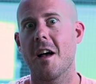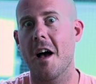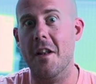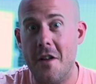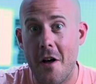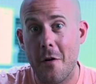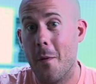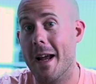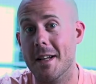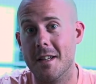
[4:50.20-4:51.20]
Another
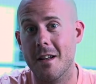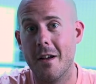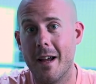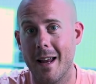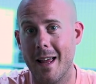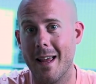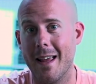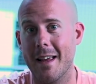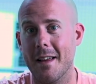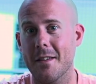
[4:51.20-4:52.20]
way to look at it
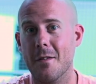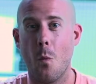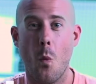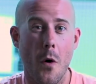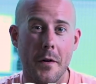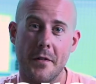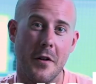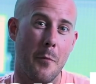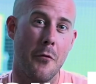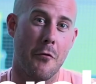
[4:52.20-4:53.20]
is, what
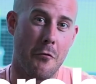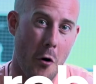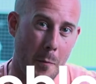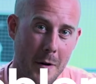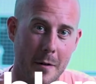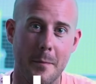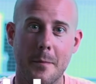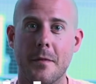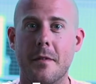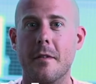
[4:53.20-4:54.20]
sort of
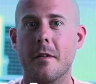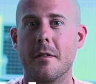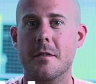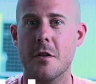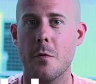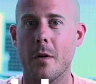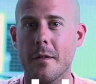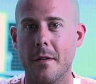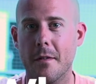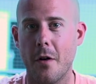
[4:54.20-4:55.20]
problems do you want
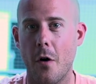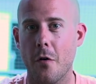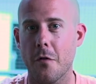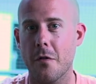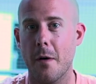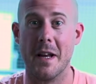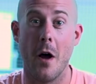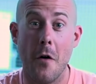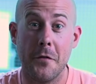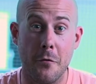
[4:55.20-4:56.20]
to solve?
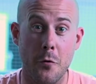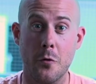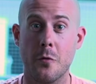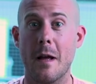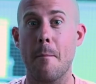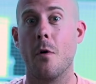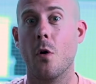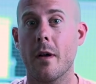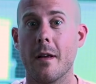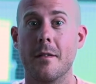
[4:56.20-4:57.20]
After all,
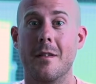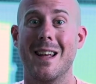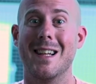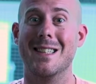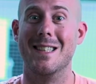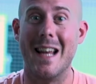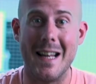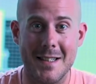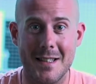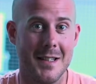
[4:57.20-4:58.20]
employers
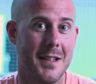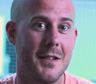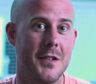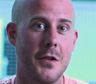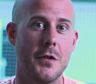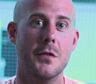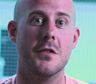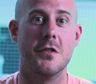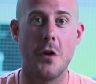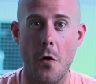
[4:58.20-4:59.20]
exist to
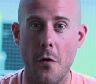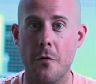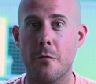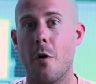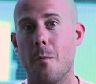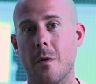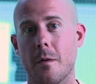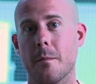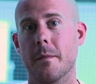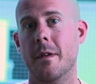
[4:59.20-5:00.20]
solve
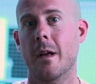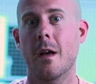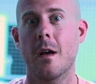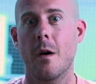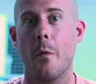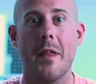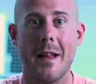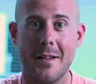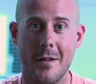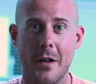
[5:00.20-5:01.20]
problems, whether
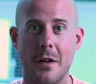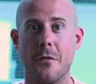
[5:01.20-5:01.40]
that's looking